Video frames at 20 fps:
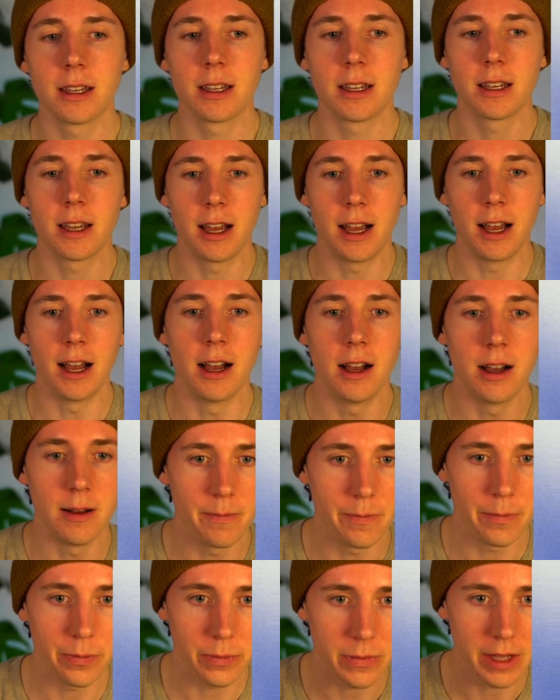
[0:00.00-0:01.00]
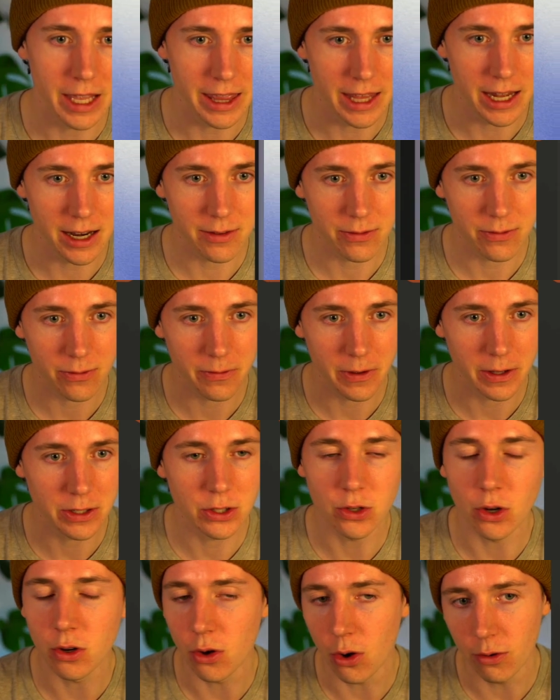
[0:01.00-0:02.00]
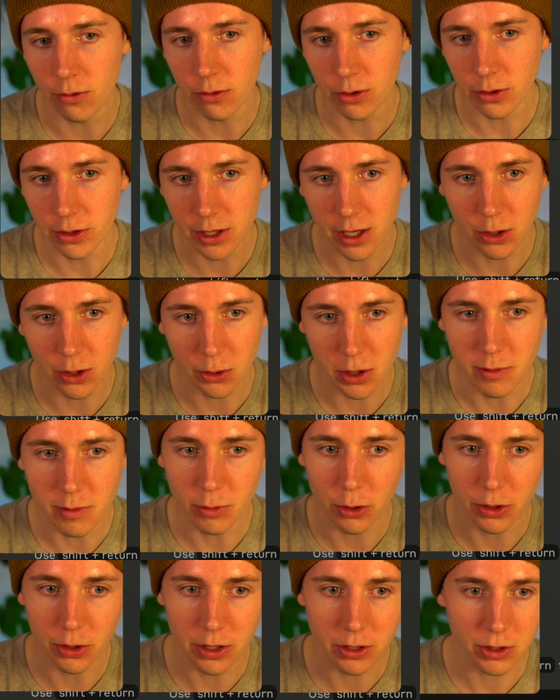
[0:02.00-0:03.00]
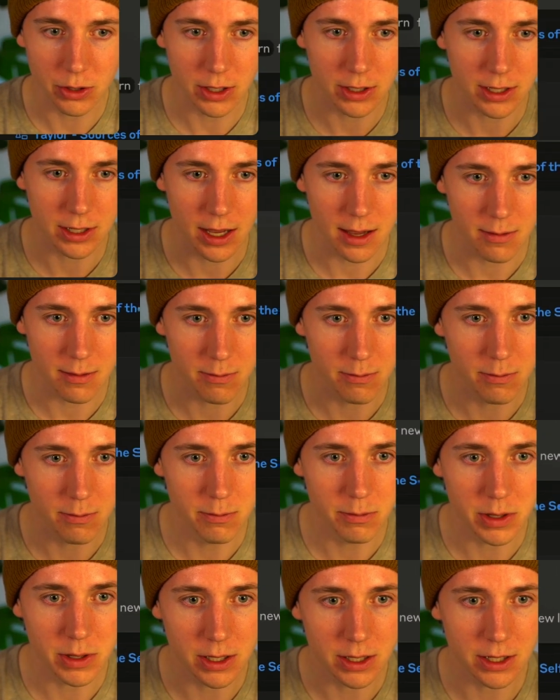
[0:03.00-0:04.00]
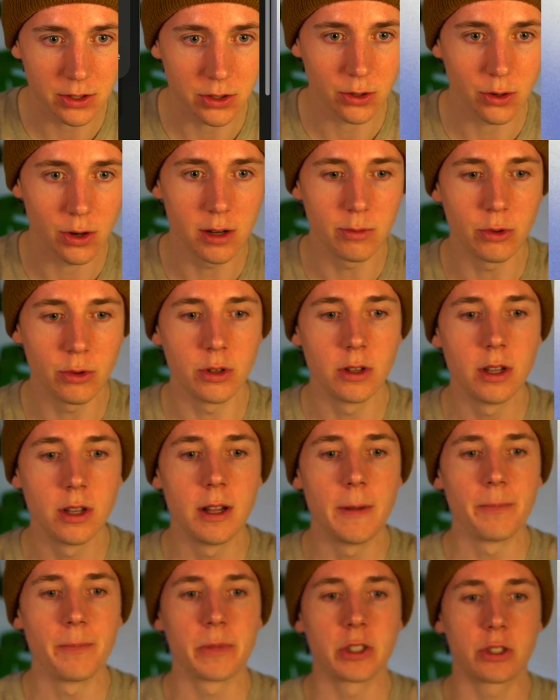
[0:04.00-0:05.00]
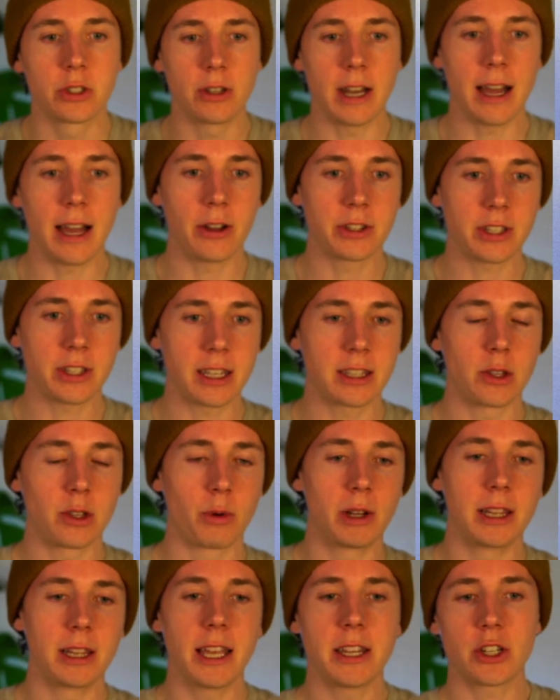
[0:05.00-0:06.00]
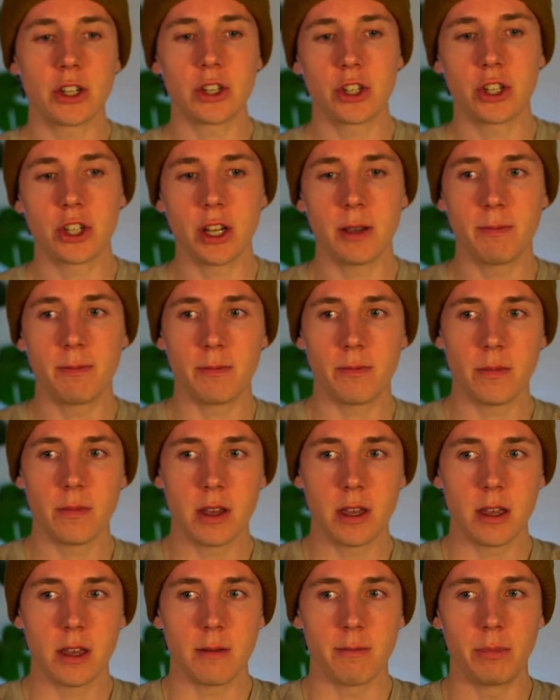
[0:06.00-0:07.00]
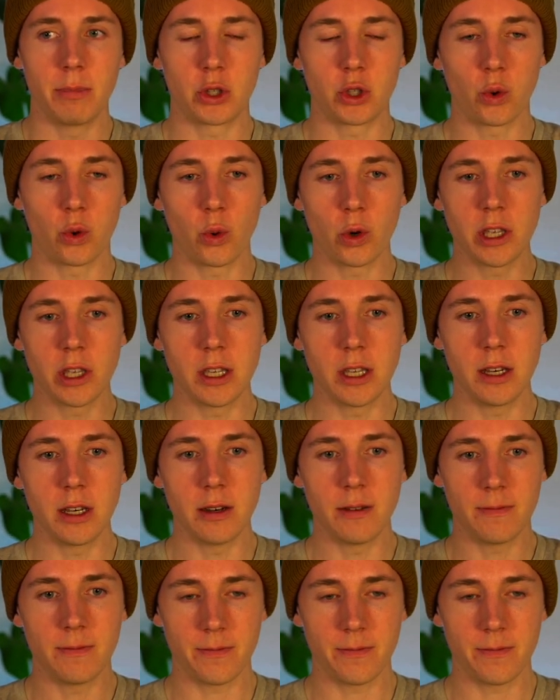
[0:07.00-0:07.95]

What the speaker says: And then if it's overly agreeable, then you can say be disagreeable. So now it's like the relationship between